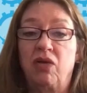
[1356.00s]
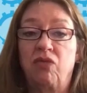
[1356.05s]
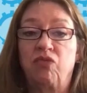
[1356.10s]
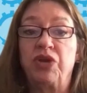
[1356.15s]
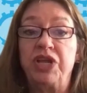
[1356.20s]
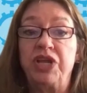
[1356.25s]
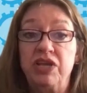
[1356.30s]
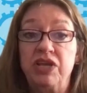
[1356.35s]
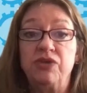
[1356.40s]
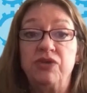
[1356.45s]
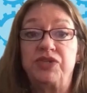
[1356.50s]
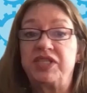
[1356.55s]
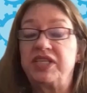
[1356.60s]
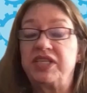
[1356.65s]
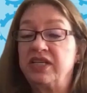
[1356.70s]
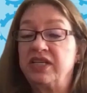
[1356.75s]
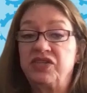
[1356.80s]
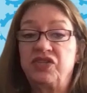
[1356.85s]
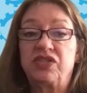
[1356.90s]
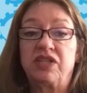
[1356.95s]
reuse
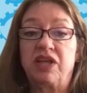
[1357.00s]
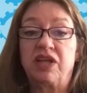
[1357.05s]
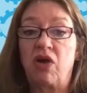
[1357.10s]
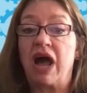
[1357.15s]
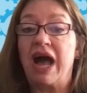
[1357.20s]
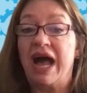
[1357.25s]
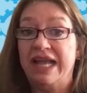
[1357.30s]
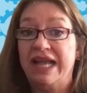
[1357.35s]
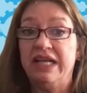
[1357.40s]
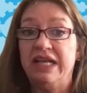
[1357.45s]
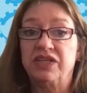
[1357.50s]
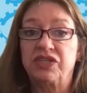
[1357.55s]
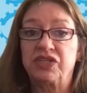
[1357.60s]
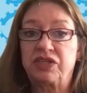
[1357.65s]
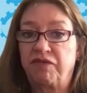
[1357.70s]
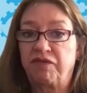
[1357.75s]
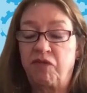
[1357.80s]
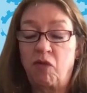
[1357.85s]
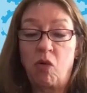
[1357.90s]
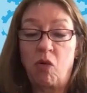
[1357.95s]
is the
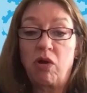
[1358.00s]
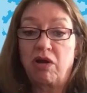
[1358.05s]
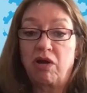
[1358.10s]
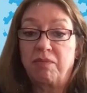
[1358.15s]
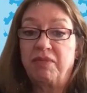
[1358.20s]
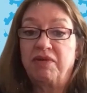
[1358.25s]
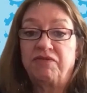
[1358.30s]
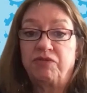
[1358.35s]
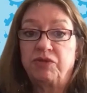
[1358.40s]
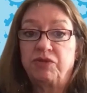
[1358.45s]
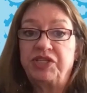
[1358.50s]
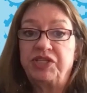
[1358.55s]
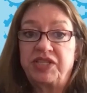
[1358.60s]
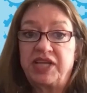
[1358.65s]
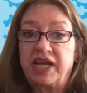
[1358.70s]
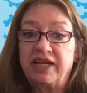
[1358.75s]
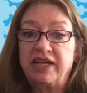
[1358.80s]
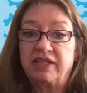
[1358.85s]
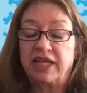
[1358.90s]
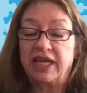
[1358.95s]
highest form of
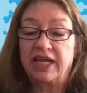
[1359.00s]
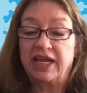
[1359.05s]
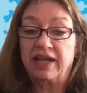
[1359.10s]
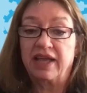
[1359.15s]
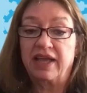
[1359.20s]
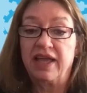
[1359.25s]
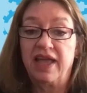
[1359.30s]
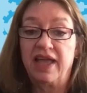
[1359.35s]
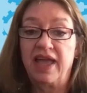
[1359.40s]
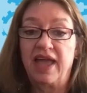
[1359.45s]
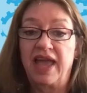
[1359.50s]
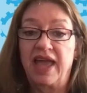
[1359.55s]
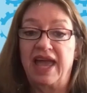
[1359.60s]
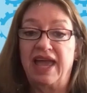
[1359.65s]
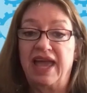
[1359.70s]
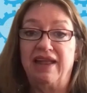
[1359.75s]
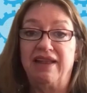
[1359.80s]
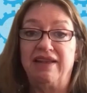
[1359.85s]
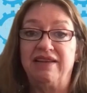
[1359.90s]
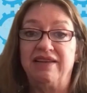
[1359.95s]
recycling.
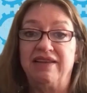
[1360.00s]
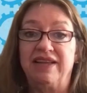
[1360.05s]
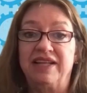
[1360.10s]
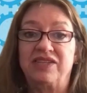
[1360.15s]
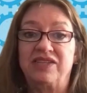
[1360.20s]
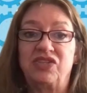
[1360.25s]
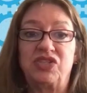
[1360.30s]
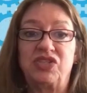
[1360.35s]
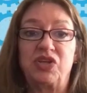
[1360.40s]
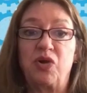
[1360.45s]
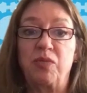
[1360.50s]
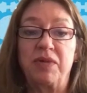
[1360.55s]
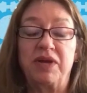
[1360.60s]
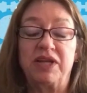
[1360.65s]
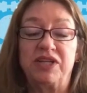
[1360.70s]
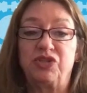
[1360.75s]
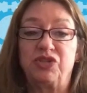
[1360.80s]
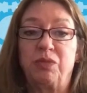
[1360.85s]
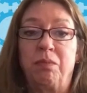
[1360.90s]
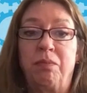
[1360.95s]
And it's so
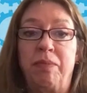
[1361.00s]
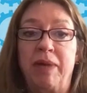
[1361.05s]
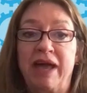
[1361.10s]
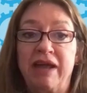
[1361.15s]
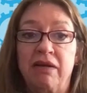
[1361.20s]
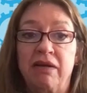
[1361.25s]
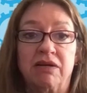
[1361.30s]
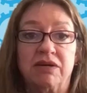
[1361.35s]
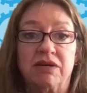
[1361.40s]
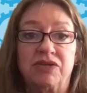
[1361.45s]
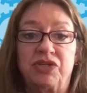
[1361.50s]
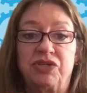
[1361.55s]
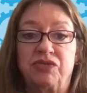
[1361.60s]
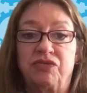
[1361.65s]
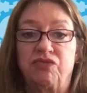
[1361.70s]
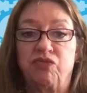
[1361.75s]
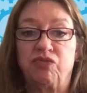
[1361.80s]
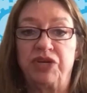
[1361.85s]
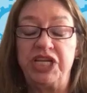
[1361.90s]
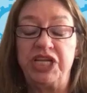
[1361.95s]
much better
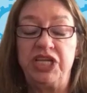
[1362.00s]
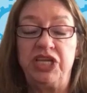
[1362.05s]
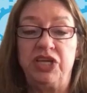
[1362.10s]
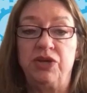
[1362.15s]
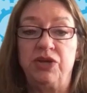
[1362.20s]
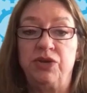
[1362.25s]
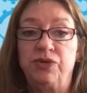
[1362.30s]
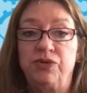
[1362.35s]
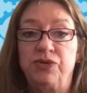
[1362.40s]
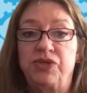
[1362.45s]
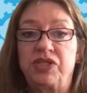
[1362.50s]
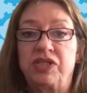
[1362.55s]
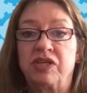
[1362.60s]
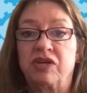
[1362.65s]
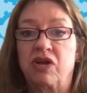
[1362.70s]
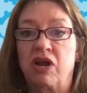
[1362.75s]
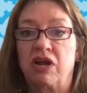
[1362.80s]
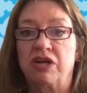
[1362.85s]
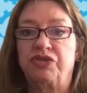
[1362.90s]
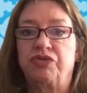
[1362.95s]
to reuse
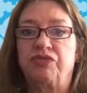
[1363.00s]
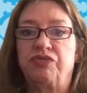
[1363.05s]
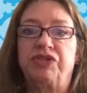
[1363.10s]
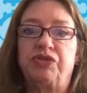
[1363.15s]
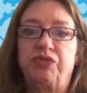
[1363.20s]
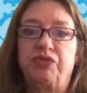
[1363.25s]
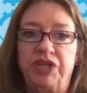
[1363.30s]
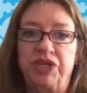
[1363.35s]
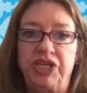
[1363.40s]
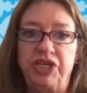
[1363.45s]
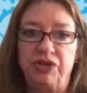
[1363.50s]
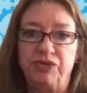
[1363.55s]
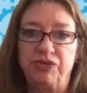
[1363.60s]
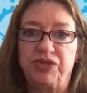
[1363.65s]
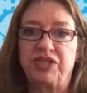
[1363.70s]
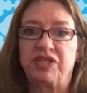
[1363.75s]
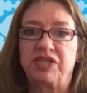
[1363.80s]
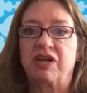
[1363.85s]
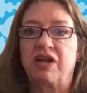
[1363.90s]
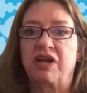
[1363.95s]
the cartridge,
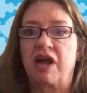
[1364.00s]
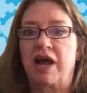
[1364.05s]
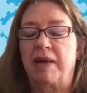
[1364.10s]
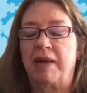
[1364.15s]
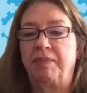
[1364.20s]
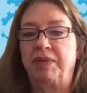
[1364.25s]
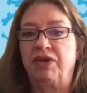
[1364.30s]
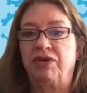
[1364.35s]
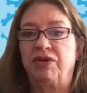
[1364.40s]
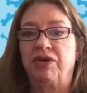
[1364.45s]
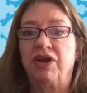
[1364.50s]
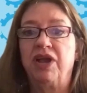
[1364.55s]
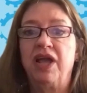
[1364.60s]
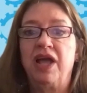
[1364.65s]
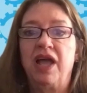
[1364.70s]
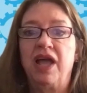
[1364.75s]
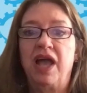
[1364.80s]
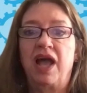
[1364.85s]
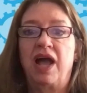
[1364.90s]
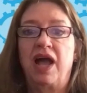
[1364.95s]
reuse the copier,
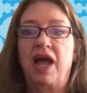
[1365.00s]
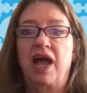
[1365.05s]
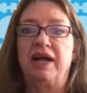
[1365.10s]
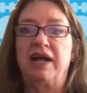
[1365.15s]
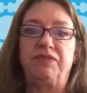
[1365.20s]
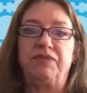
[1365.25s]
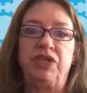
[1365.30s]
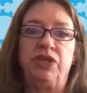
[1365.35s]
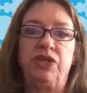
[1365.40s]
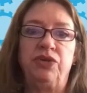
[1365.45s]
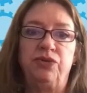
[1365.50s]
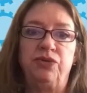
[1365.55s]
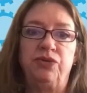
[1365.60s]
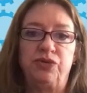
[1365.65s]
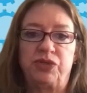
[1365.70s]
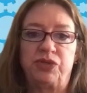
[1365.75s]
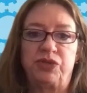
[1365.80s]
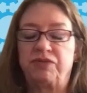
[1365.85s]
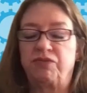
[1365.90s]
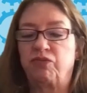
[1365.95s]

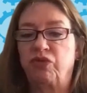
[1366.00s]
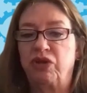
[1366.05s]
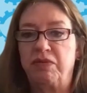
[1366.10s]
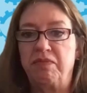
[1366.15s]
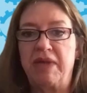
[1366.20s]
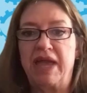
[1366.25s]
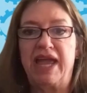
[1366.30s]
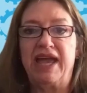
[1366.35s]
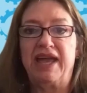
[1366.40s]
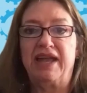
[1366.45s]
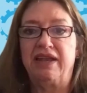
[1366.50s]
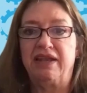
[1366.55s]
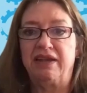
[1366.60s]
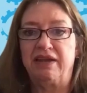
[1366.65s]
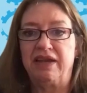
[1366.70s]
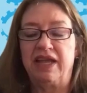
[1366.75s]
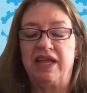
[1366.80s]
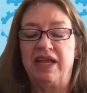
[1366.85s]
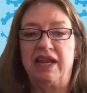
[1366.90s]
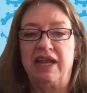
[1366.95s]
use Reman
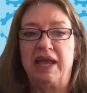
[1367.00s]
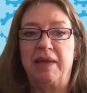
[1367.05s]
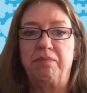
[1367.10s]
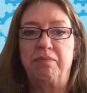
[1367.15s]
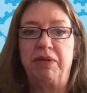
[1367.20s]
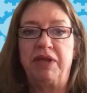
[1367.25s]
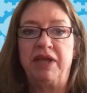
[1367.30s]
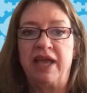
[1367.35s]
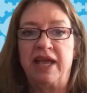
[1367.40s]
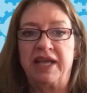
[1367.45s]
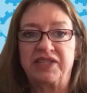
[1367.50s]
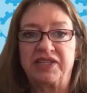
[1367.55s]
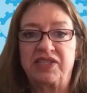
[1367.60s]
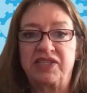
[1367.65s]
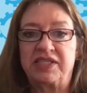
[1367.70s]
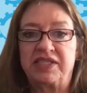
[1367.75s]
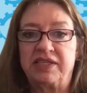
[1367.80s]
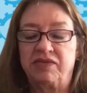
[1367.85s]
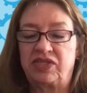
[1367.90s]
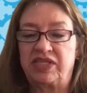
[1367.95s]
in
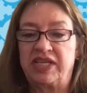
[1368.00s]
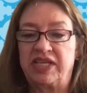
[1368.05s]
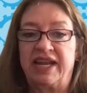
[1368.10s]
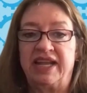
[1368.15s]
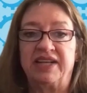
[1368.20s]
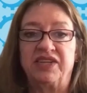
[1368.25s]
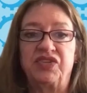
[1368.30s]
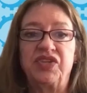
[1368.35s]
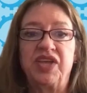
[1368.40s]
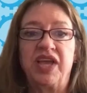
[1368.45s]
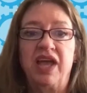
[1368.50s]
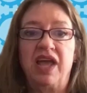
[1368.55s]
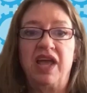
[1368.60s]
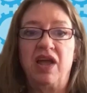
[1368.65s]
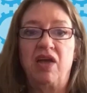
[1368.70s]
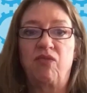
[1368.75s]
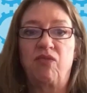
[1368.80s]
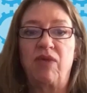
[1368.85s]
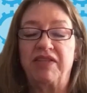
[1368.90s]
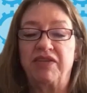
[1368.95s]
MPS settings,
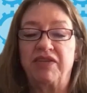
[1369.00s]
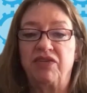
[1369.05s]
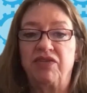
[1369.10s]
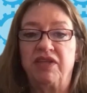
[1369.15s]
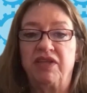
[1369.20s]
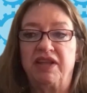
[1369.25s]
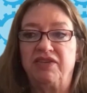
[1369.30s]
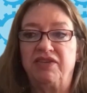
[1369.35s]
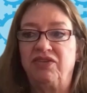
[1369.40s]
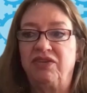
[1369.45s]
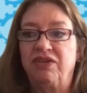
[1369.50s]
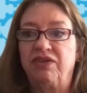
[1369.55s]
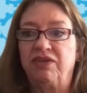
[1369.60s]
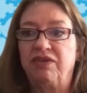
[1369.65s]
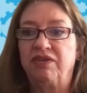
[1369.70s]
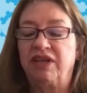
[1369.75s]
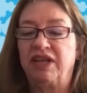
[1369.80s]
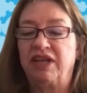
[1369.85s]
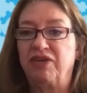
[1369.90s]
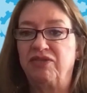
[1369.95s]
rather than
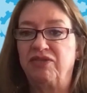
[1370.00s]
to,